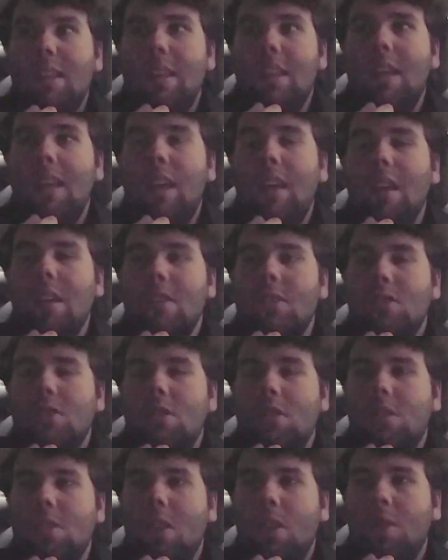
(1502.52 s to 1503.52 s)
he has
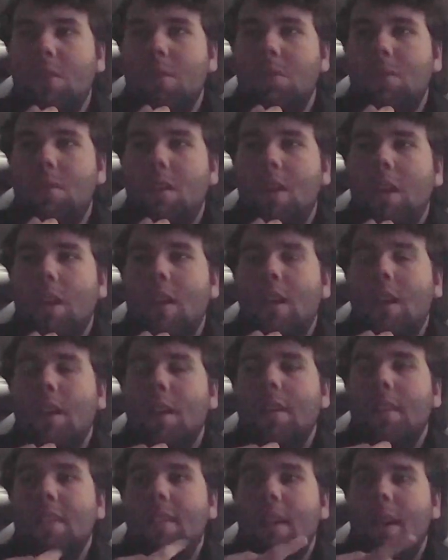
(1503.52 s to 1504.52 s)
shown
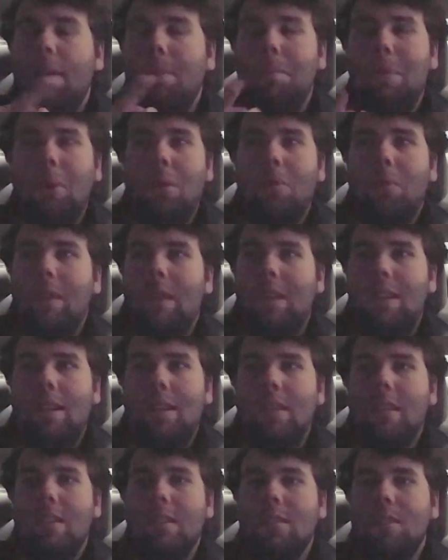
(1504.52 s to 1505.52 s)
that both in
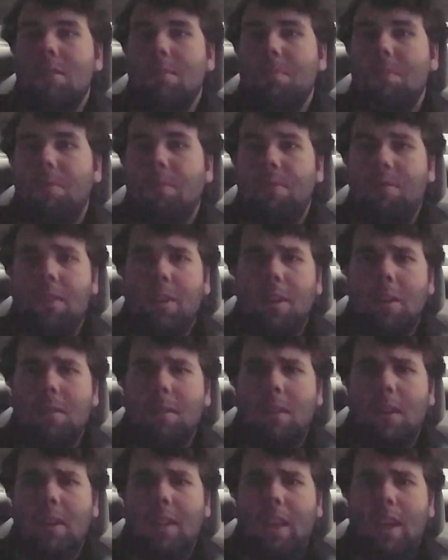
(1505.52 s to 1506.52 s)
his
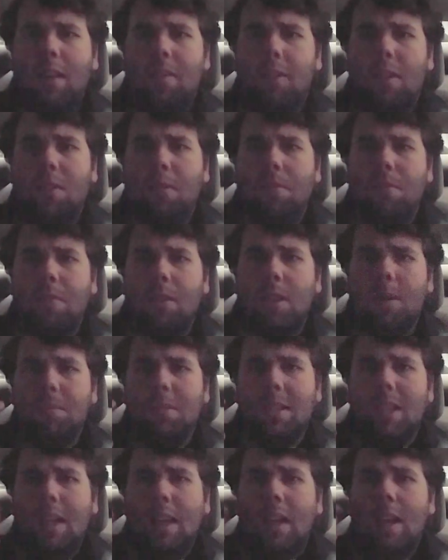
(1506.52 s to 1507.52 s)
film, a lot of other
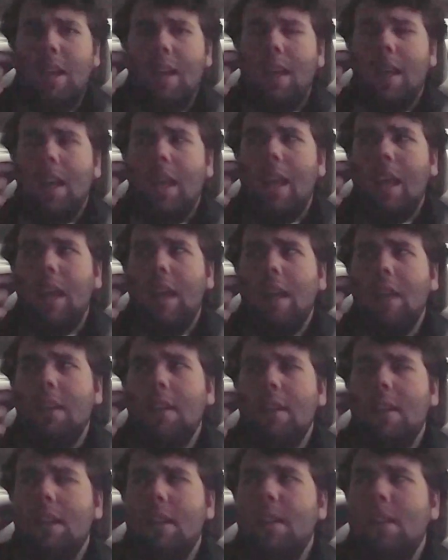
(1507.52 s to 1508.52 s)
films,
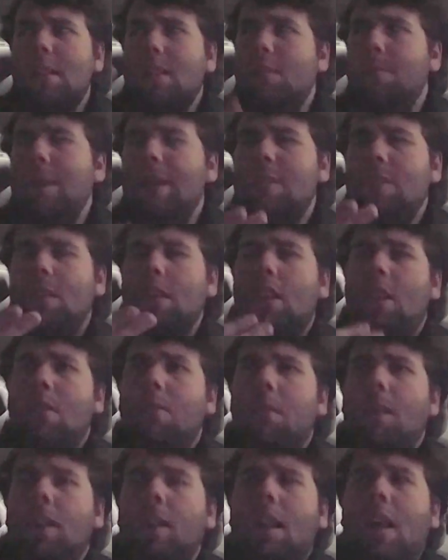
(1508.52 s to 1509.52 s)
and especially
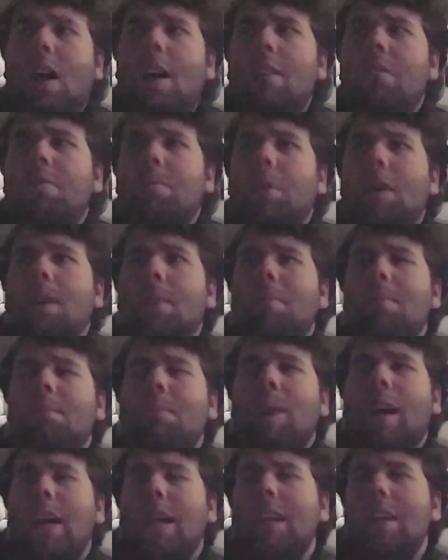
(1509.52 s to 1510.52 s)
in real life. But
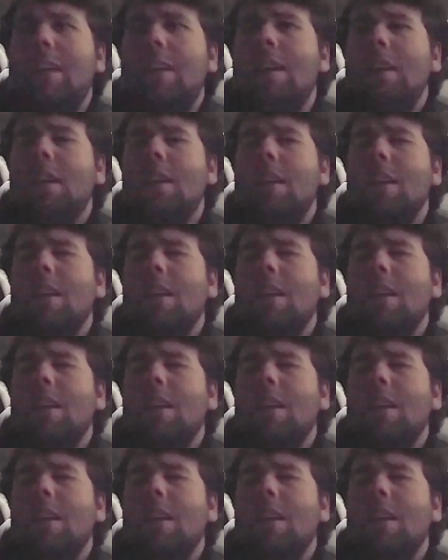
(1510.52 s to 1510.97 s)
my